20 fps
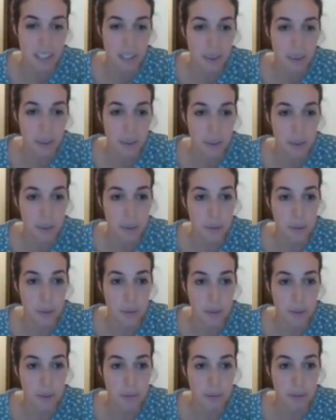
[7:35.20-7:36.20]

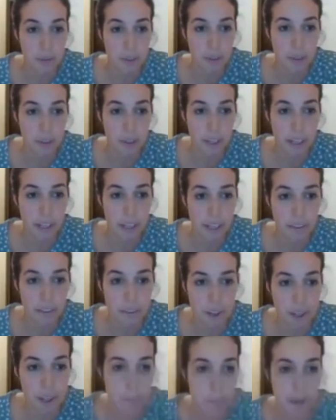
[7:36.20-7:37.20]
So for
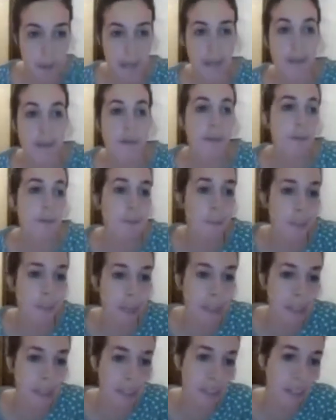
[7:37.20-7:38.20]
every pair
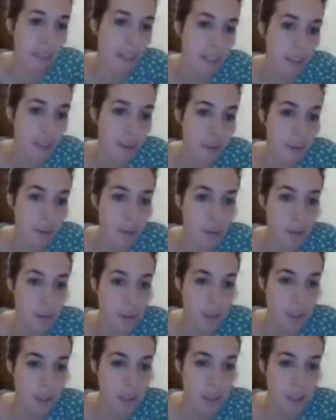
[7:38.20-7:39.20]
P and
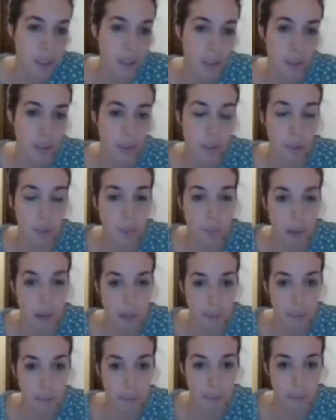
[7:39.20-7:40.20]
Q
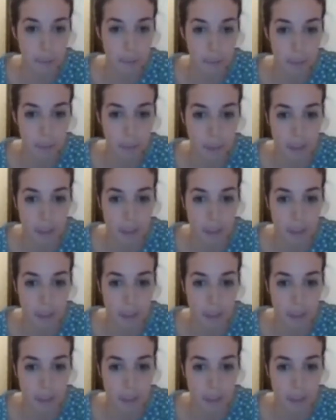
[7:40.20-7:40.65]
coprime